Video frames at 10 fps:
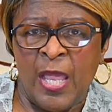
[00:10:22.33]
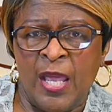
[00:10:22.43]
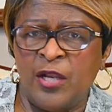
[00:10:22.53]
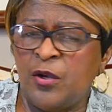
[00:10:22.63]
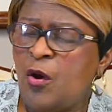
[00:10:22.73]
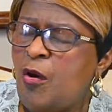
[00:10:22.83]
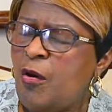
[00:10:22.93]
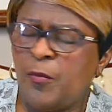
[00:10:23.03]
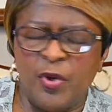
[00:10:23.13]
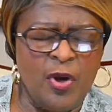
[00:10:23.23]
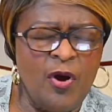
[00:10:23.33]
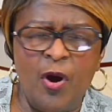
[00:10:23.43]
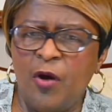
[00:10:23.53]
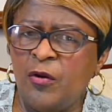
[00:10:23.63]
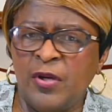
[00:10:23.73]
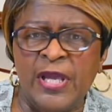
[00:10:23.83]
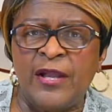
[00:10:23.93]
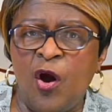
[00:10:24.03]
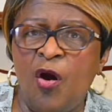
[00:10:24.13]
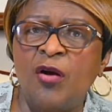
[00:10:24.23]
And at all
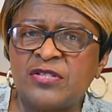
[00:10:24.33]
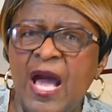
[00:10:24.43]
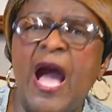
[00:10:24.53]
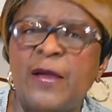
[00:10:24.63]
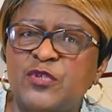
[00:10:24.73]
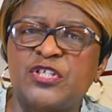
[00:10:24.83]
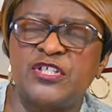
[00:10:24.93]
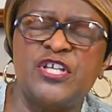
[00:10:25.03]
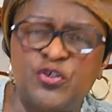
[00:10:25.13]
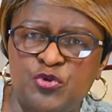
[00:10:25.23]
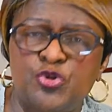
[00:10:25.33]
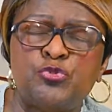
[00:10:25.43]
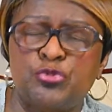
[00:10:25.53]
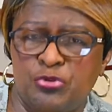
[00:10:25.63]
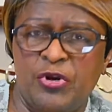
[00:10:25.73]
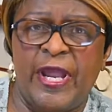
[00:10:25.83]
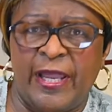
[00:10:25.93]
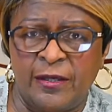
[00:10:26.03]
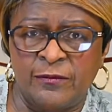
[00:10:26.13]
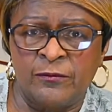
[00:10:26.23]
times, continue to
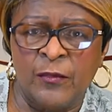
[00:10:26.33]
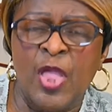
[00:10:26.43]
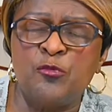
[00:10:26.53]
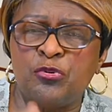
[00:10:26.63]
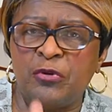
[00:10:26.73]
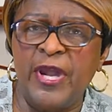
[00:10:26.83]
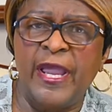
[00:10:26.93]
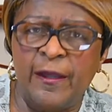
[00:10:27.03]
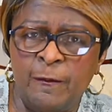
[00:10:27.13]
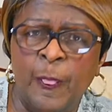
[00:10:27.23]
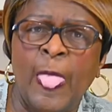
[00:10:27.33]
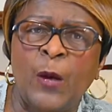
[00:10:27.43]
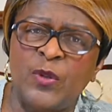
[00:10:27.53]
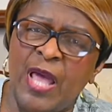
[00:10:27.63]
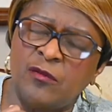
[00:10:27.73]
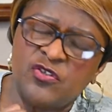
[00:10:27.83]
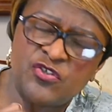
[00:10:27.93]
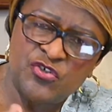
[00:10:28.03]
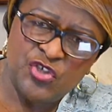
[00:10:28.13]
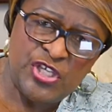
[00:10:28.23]
pray. Pray without
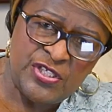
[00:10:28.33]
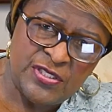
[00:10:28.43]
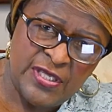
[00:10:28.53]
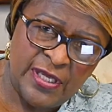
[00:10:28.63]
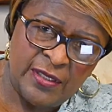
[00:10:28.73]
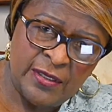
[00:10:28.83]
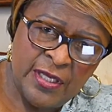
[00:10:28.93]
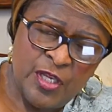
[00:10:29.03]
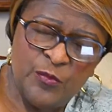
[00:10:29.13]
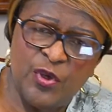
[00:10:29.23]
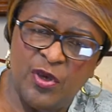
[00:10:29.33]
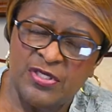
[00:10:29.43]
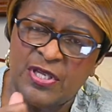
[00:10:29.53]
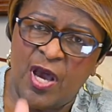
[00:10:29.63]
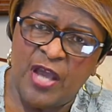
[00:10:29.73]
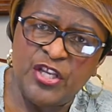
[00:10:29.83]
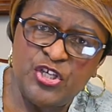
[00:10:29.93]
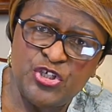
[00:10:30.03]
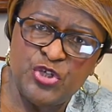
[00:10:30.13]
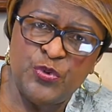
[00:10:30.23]
ceasing, because God
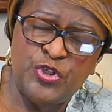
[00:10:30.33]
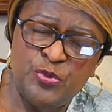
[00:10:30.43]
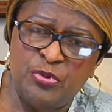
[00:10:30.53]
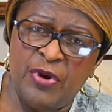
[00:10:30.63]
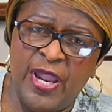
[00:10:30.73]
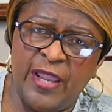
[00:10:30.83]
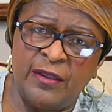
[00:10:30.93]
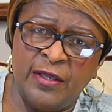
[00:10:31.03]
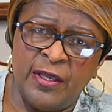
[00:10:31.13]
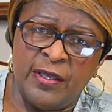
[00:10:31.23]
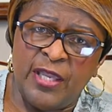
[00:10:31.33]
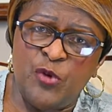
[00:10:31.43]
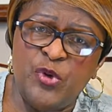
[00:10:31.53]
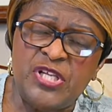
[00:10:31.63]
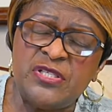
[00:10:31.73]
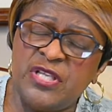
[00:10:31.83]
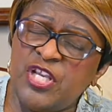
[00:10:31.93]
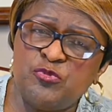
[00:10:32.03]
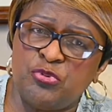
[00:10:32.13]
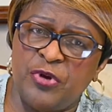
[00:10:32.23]
hears you when you pray. And we
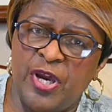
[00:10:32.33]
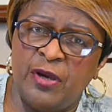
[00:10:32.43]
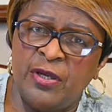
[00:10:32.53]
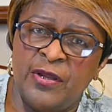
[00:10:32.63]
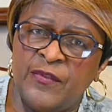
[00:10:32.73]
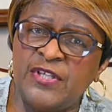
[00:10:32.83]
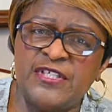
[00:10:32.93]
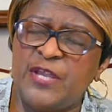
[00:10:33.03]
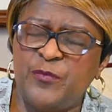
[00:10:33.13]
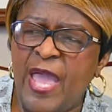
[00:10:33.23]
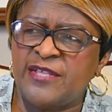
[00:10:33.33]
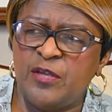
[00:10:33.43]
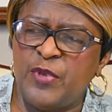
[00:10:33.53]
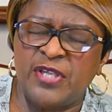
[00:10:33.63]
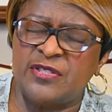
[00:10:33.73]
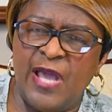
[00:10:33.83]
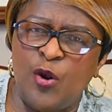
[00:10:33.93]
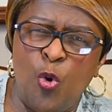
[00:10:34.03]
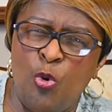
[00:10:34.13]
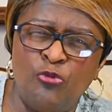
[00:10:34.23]
need prayer. This pandemic is
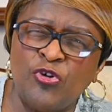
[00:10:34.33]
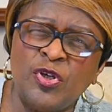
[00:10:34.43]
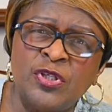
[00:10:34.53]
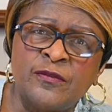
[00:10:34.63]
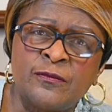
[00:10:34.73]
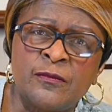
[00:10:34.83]
not over,